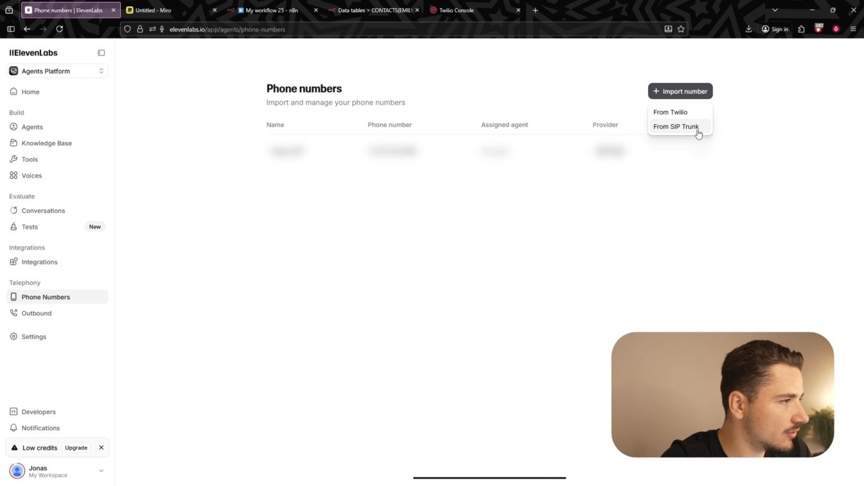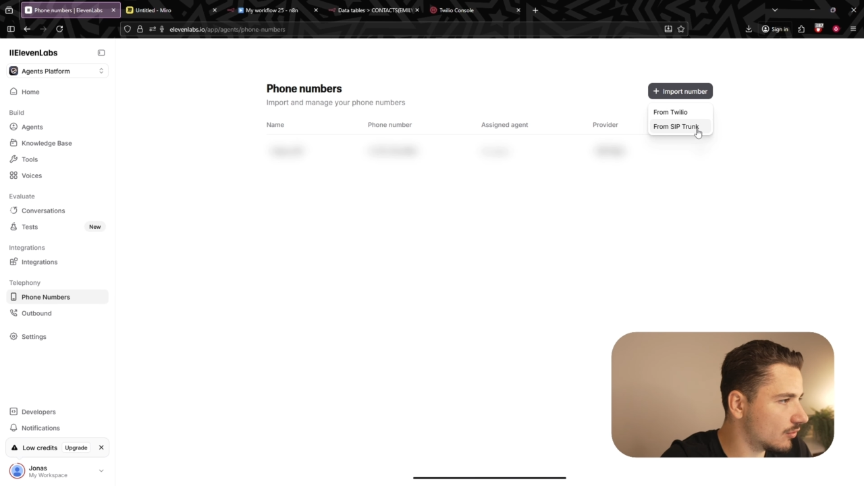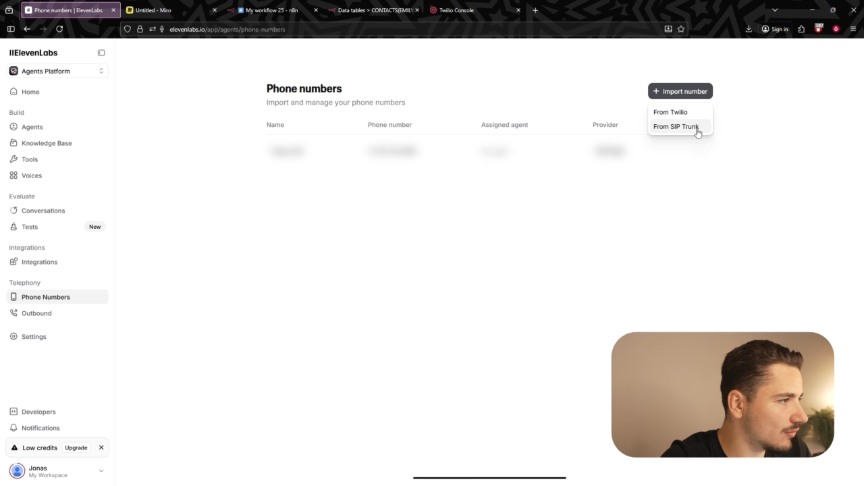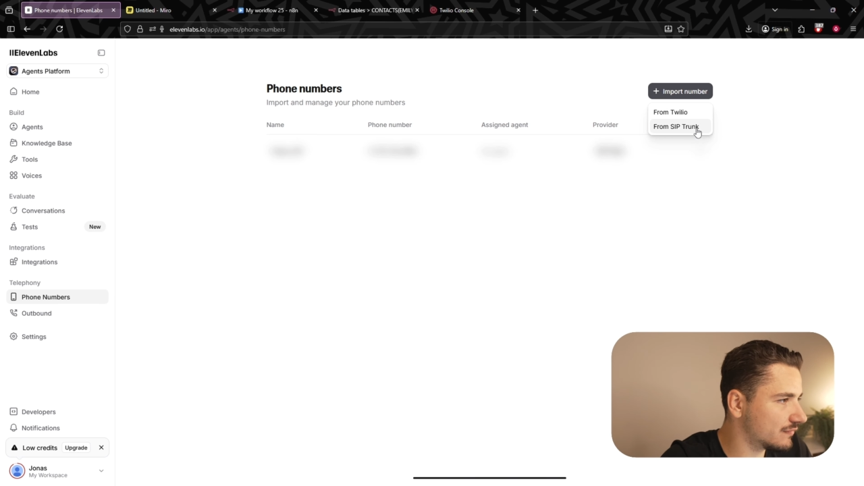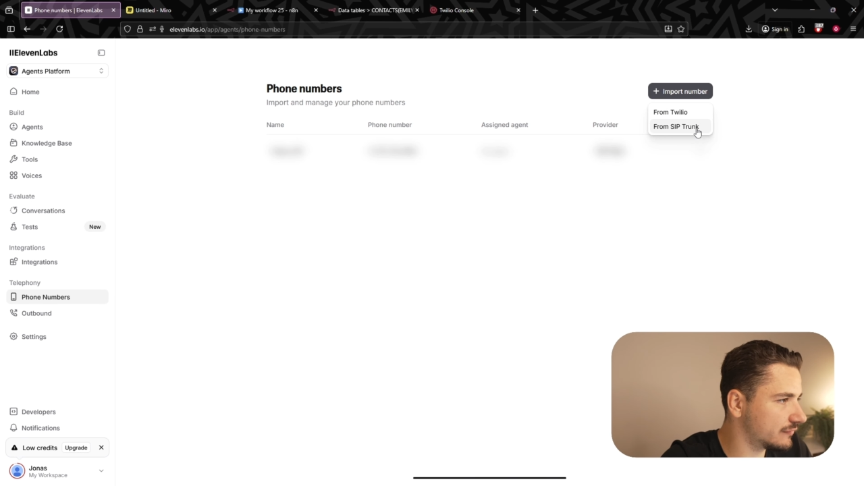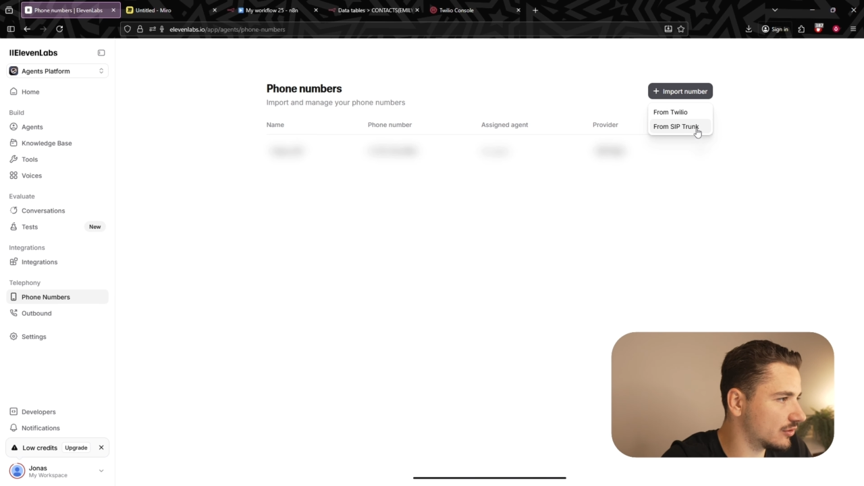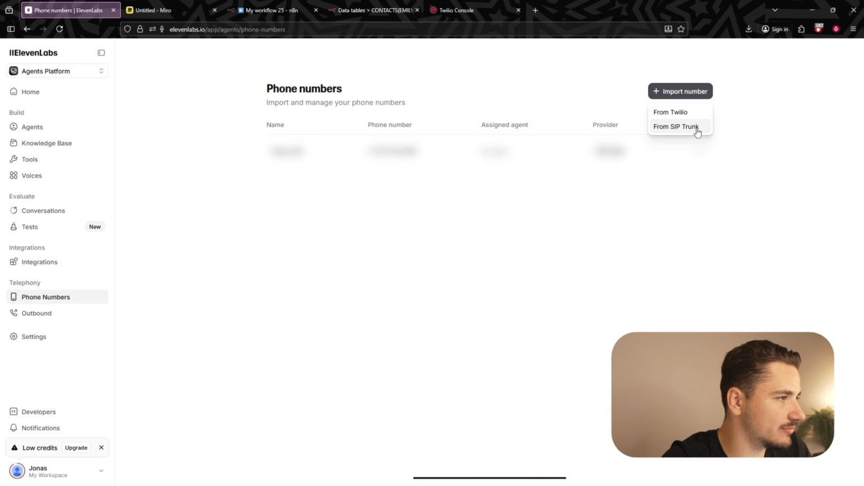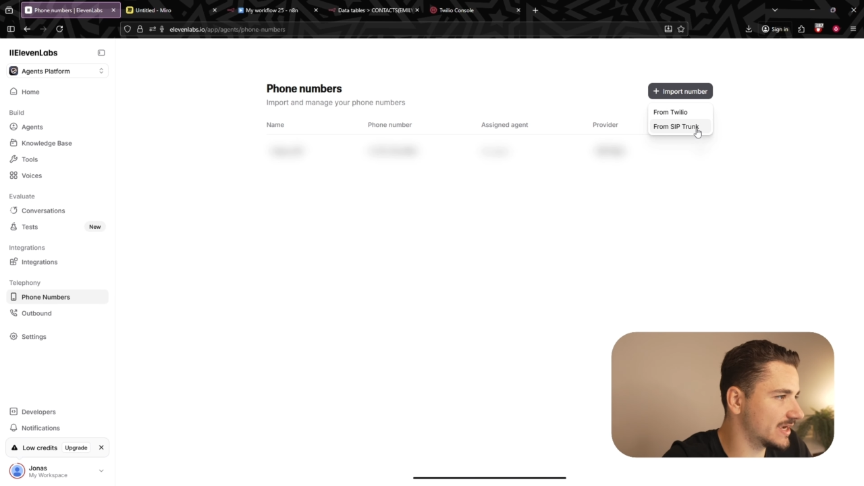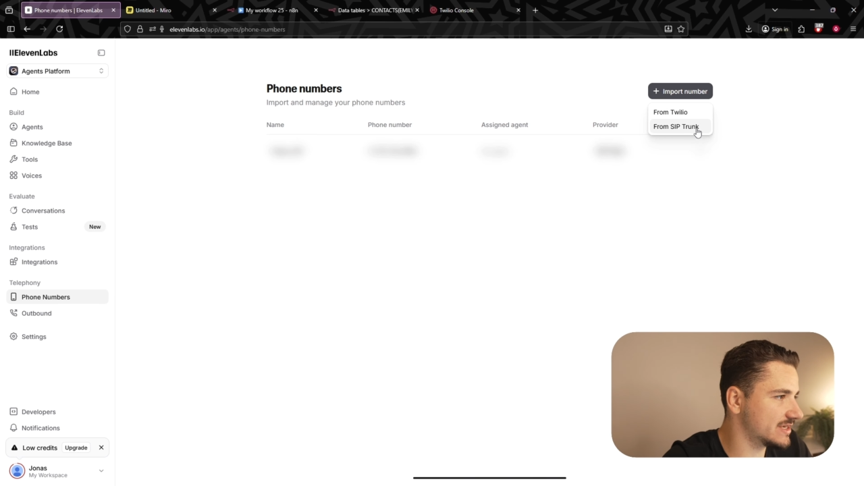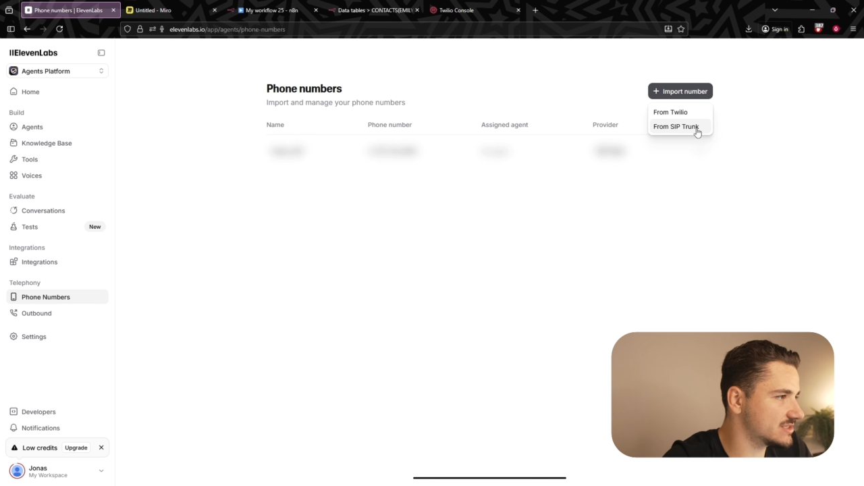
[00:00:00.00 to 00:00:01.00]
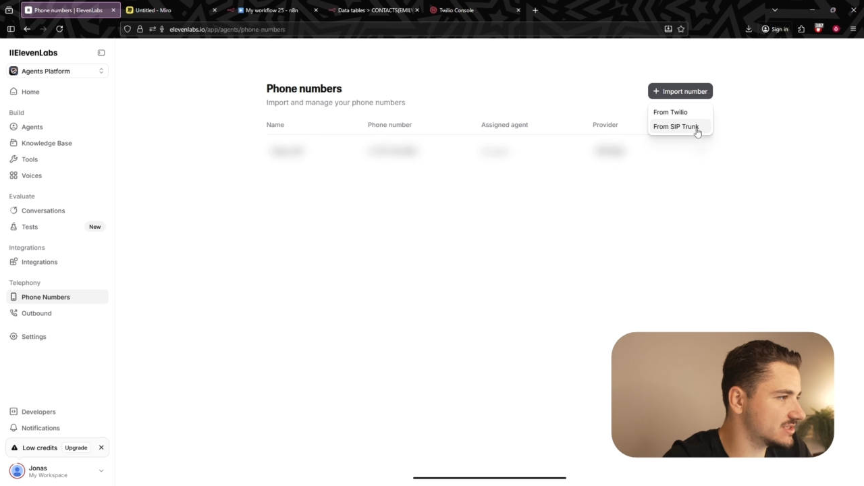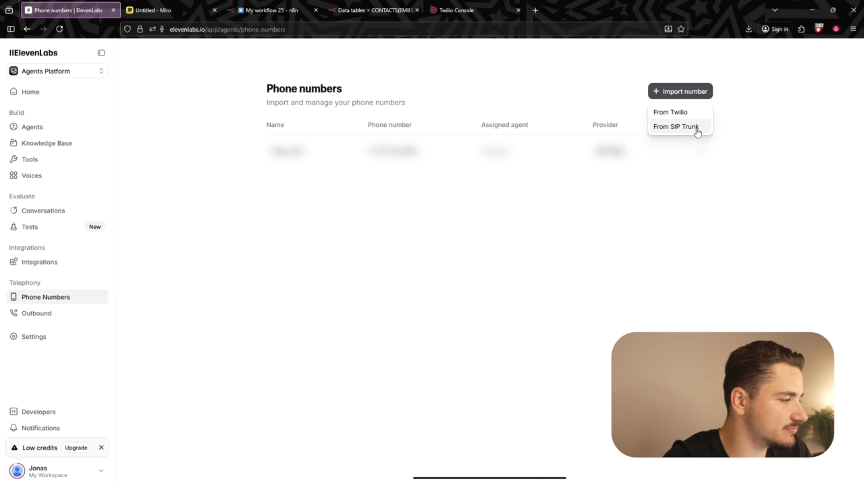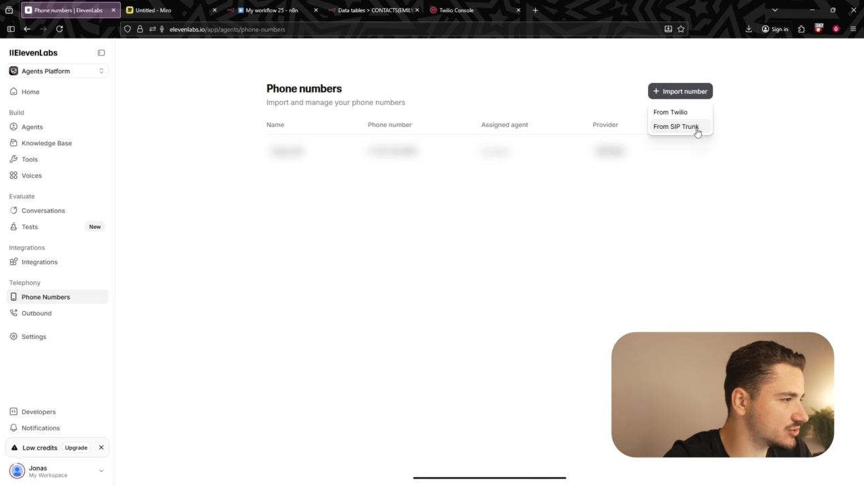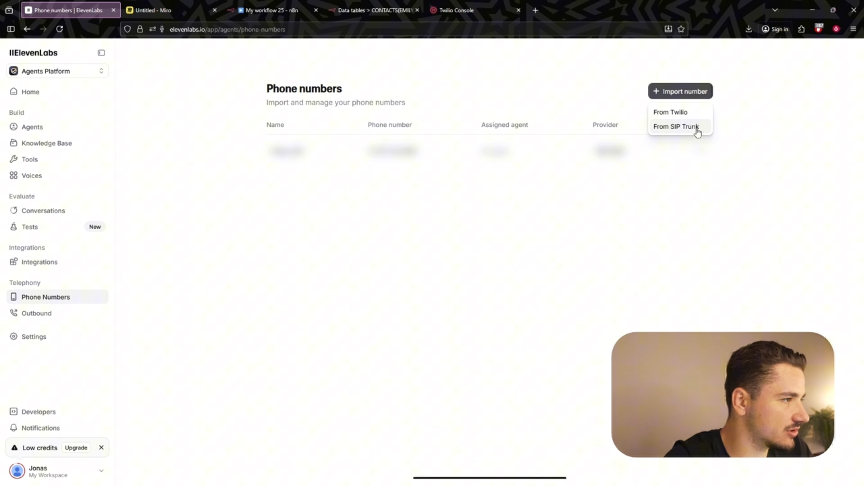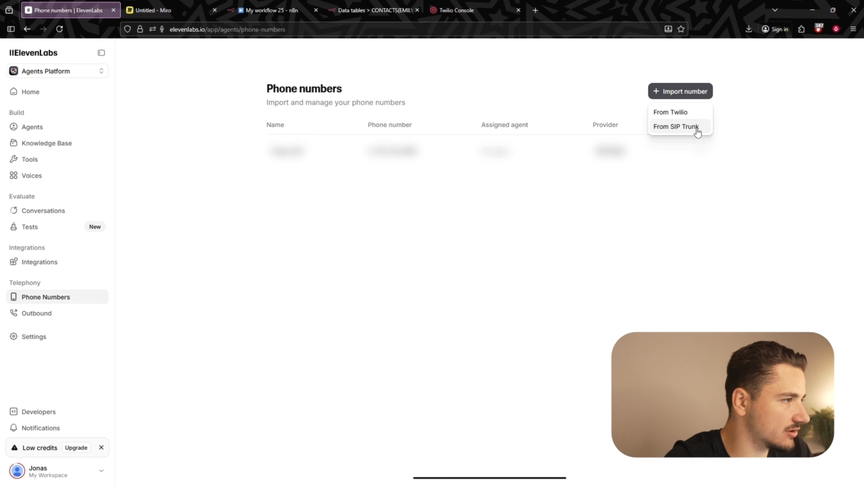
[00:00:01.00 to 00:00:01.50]
or from a
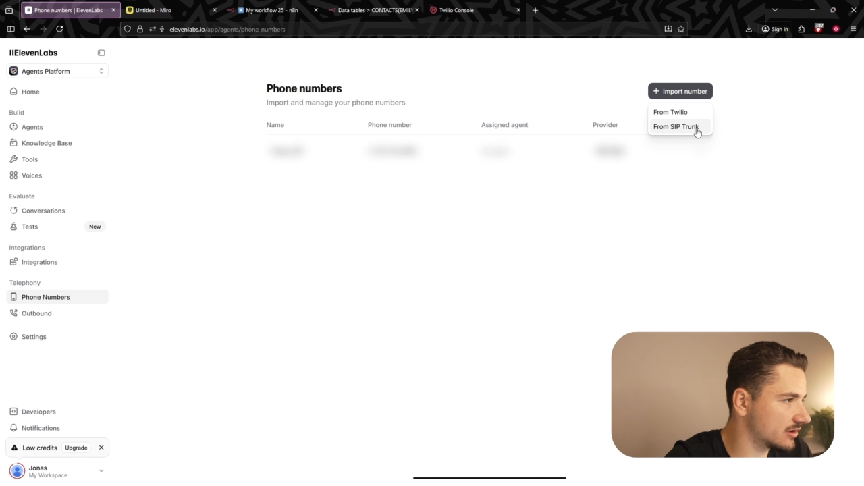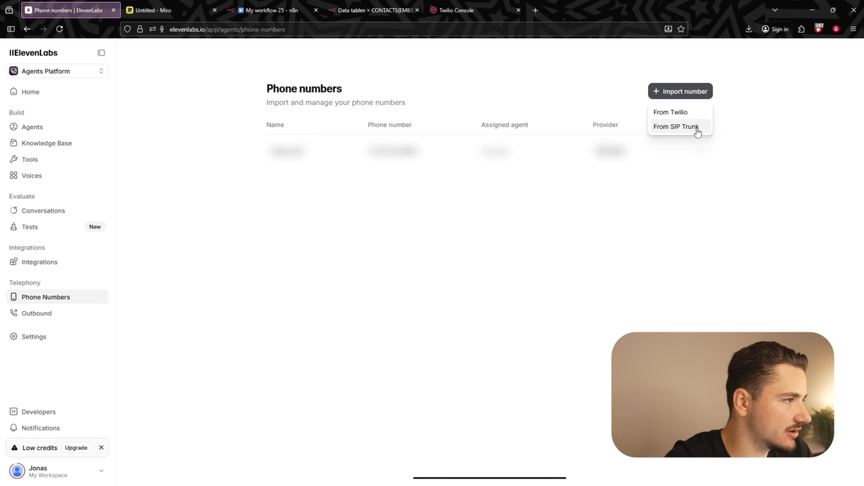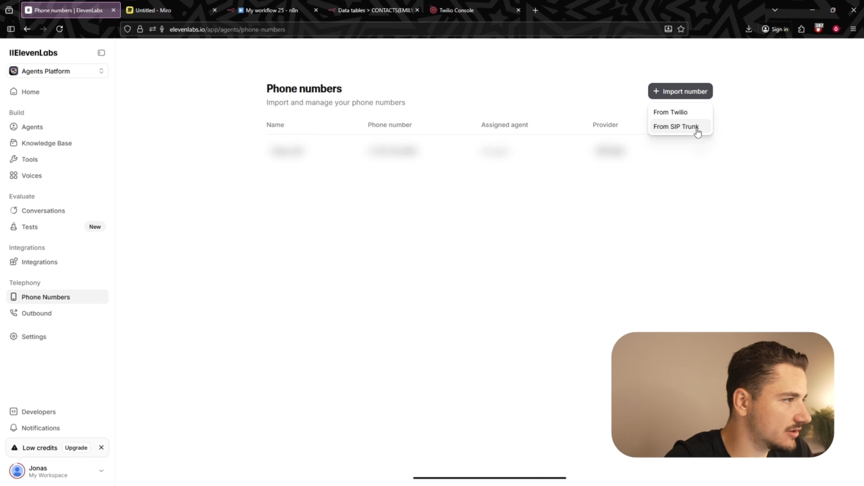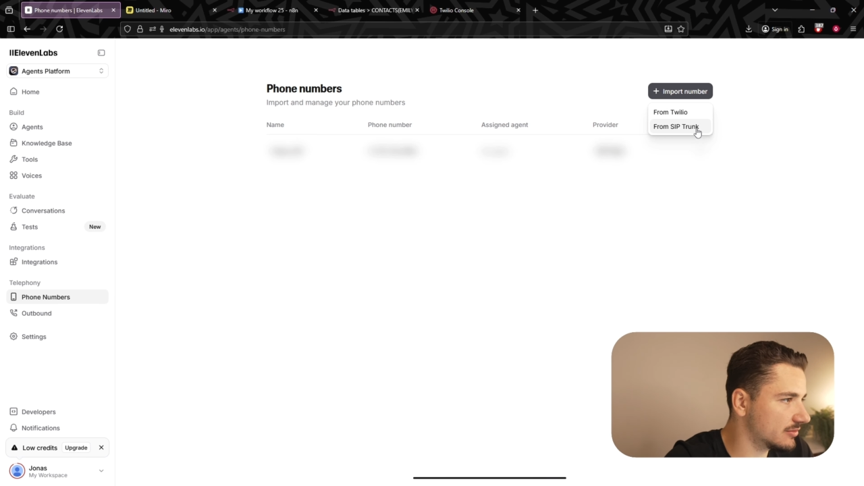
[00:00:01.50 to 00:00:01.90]
SIP trunk.